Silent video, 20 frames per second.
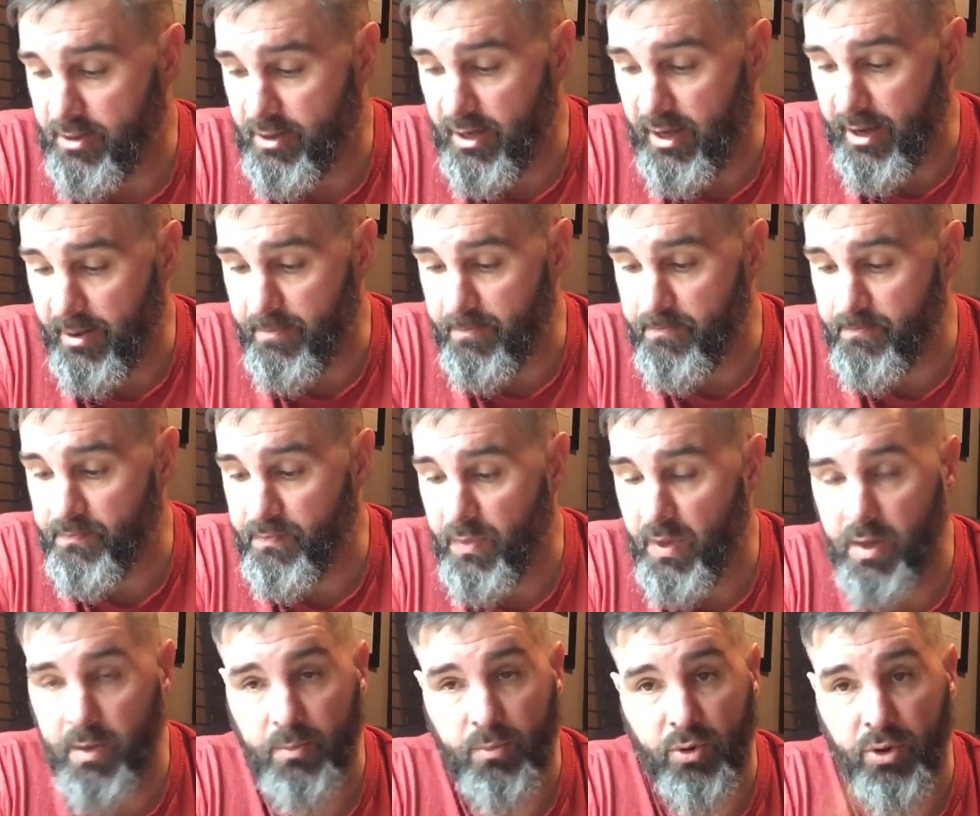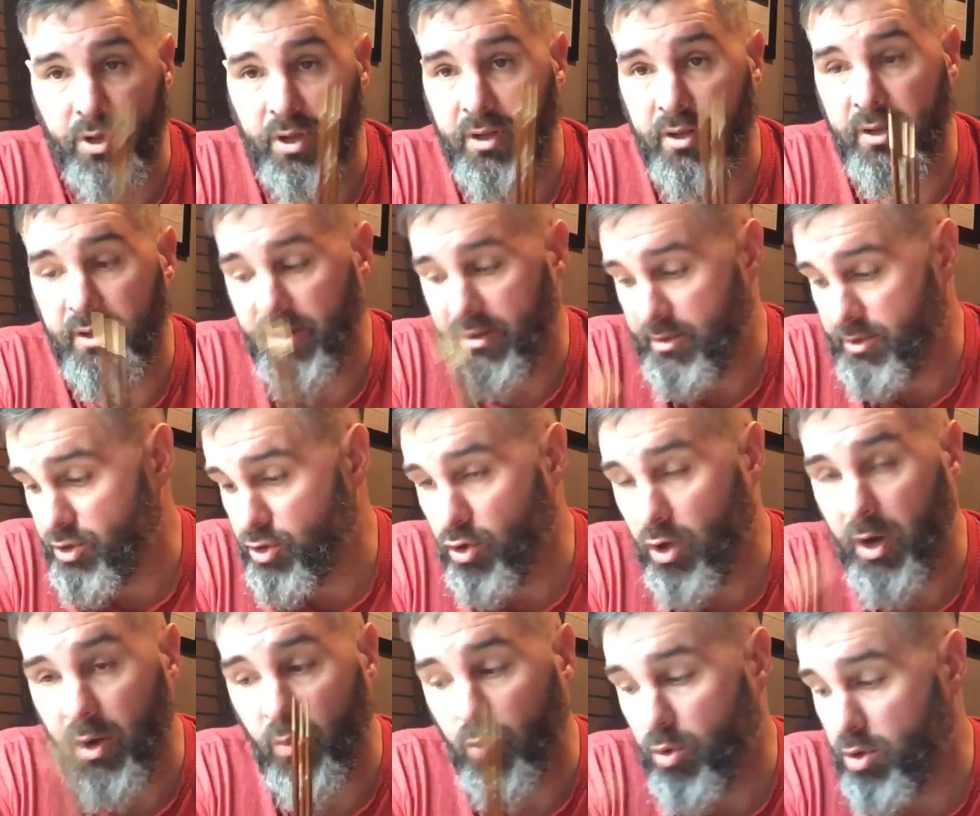But
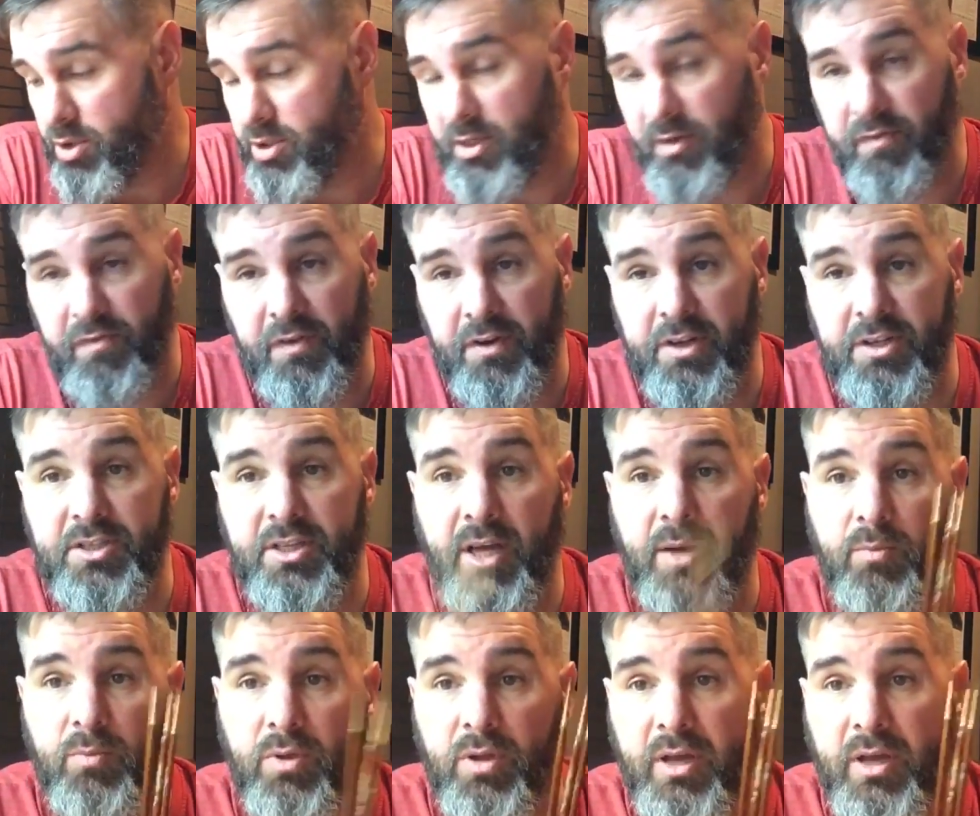so once I've finished them,